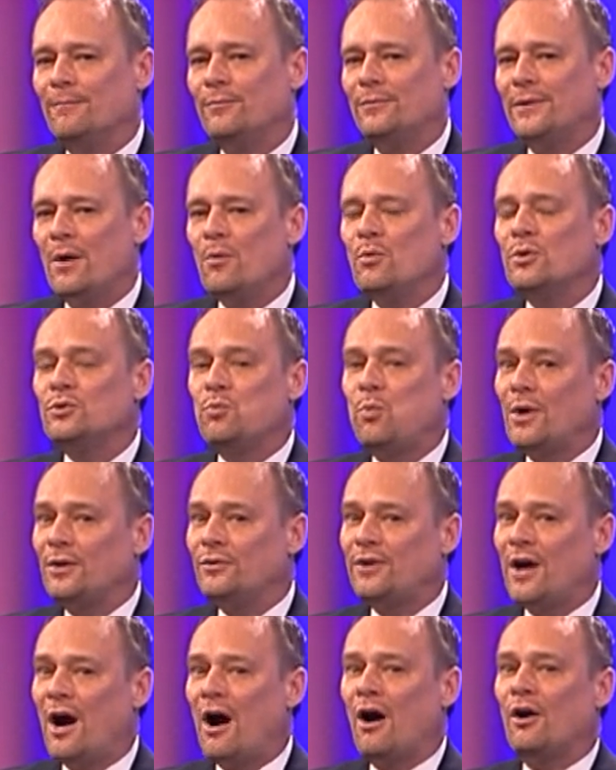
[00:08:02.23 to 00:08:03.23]
That was what
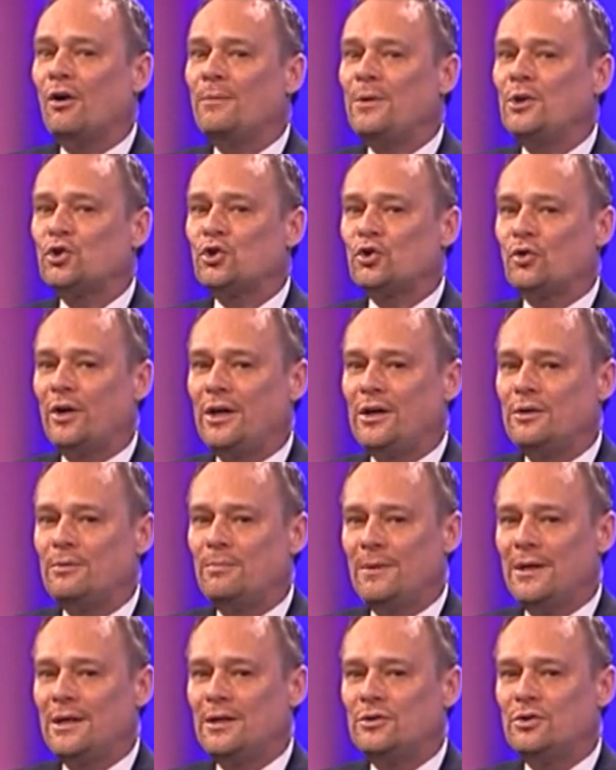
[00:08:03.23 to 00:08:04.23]
the Army trained
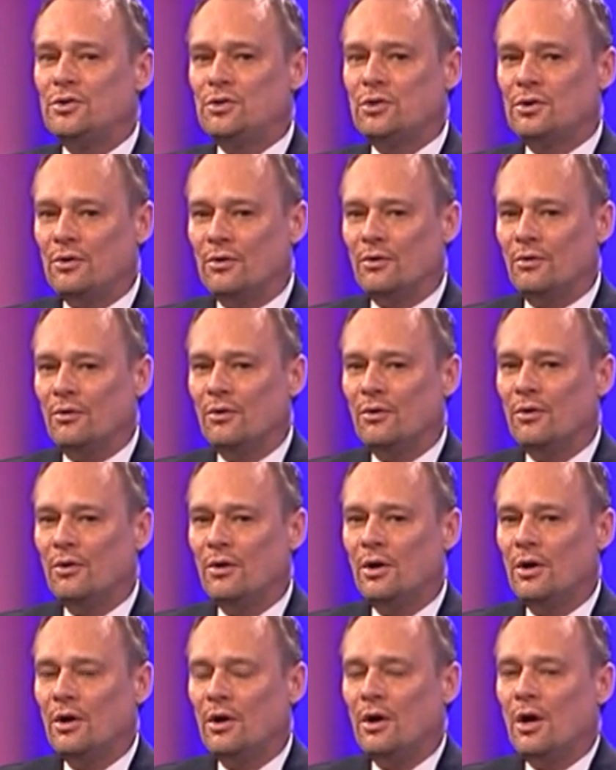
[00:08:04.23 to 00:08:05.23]
me to do.
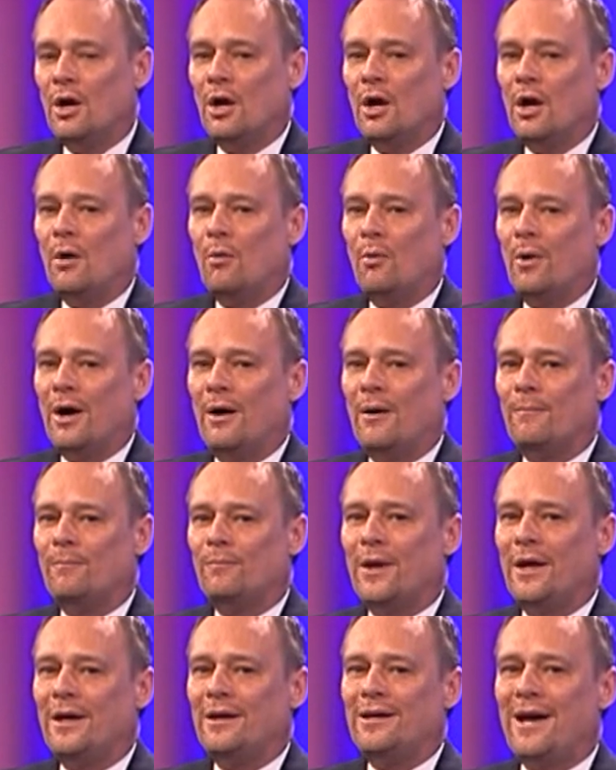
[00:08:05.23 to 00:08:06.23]

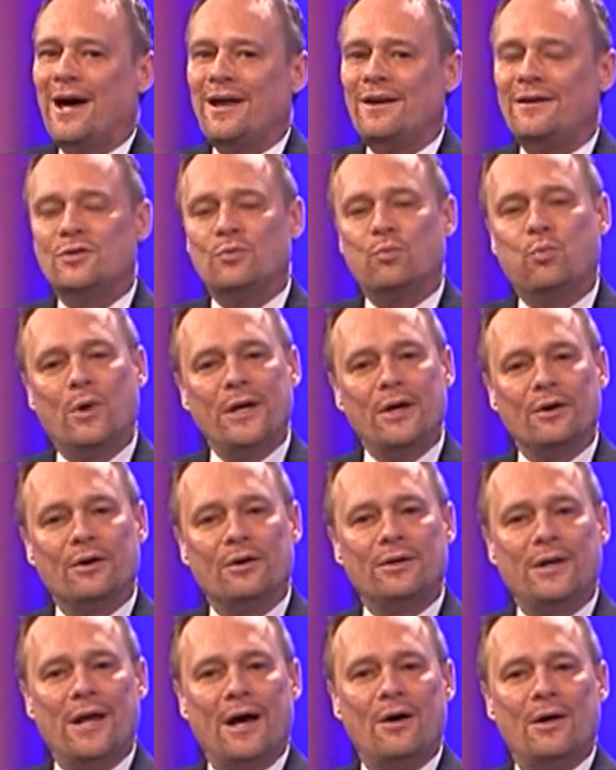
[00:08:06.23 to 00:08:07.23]
Well, it kind of is
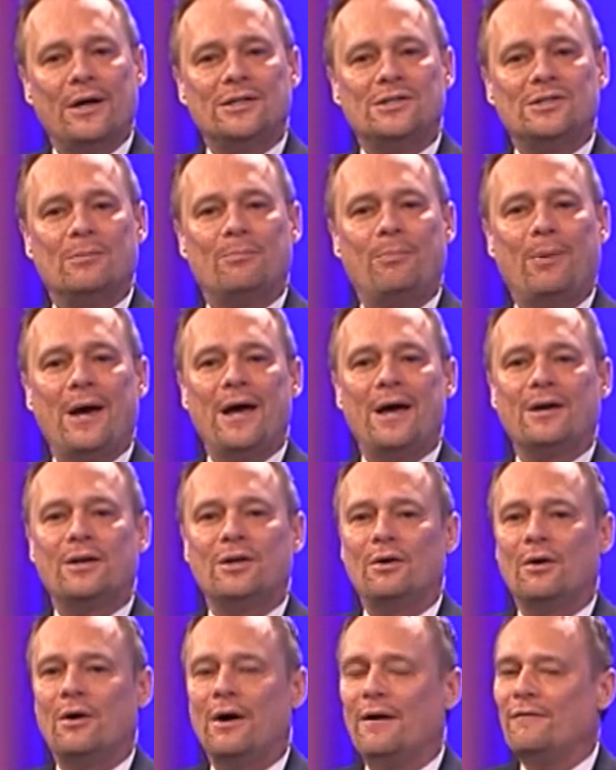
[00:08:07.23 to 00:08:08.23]
weird now. I sit back, you
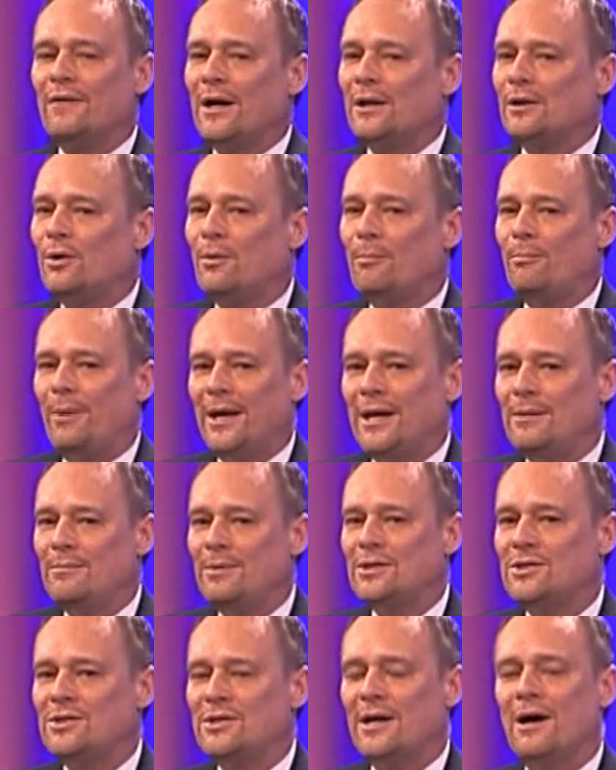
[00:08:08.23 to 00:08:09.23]
know, I've got little
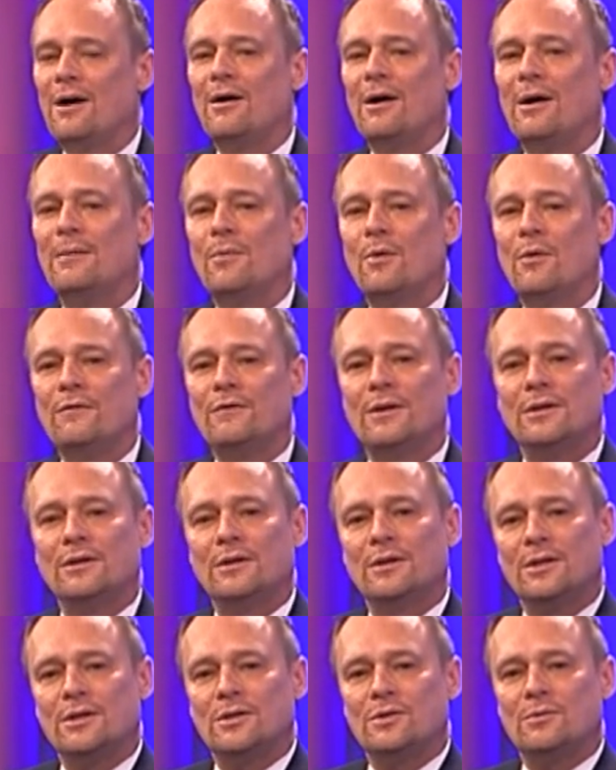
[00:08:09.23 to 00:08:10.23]
babies now. I'm moving into
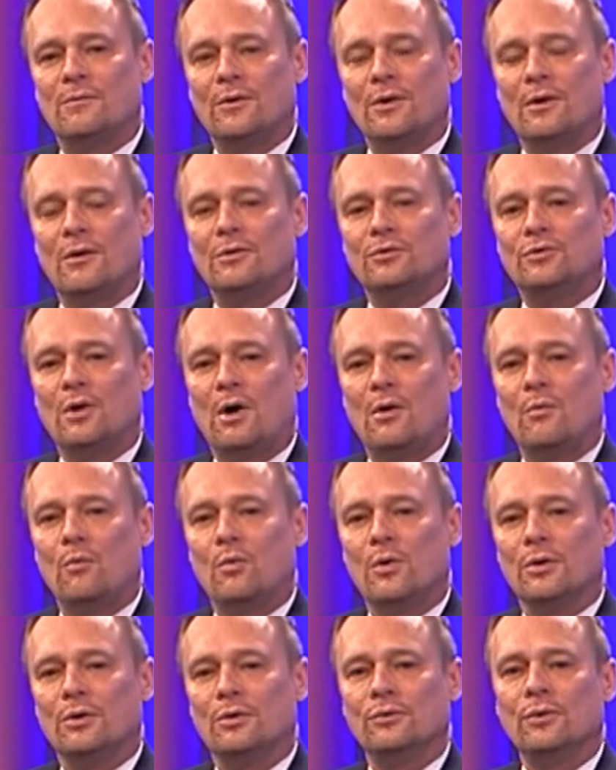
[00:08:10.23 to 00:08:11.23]
this, you know, adult
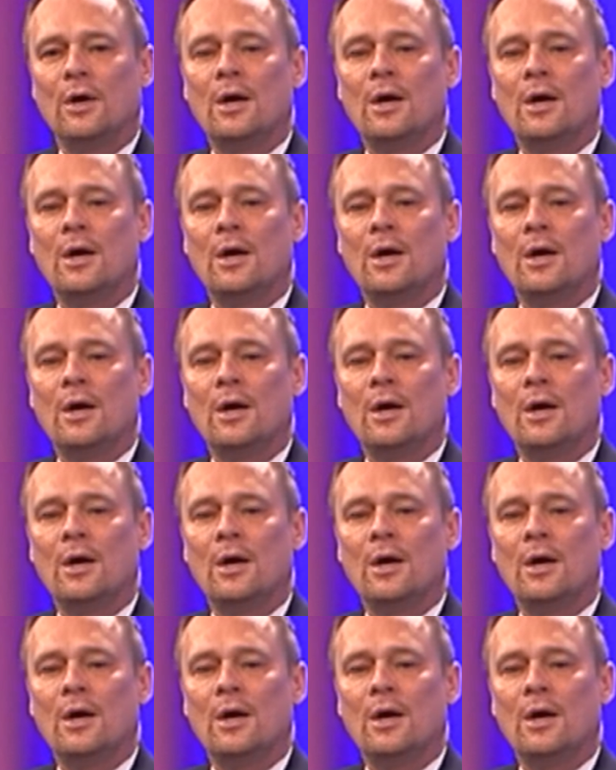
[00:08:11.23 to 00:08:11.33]
world.